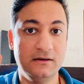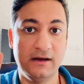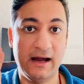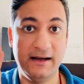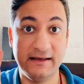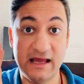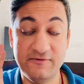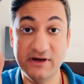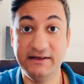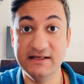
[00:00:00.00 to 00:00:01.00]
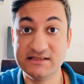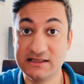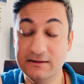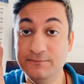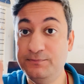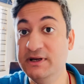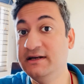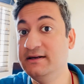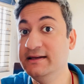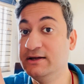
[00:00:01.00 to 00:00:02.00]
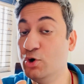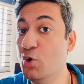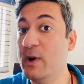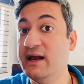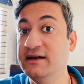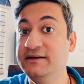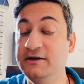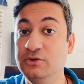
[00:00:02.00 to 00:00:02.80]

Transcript: And it is completely equivalent